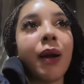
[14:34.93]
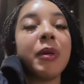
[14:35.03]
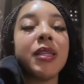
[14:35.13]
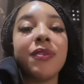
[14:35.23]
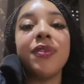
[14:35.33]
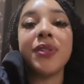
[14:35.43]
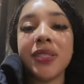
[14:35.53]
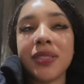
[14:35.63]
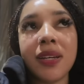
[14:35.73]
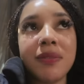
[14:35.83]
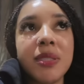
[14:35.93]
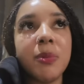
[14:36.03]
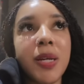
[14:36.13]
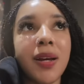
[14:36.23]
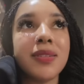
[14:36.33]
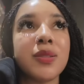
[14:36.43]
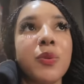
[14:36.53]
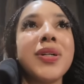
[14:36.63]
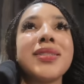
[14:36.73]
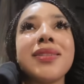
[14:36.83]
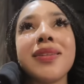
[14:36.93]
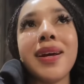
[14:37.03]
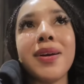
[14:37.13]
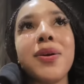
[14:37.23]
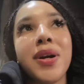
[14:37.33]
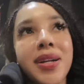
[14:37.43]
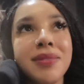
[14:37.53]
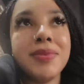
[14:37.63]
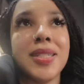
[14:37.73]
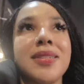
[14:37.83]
I mean, the food itself, to be honest, wasn't that great.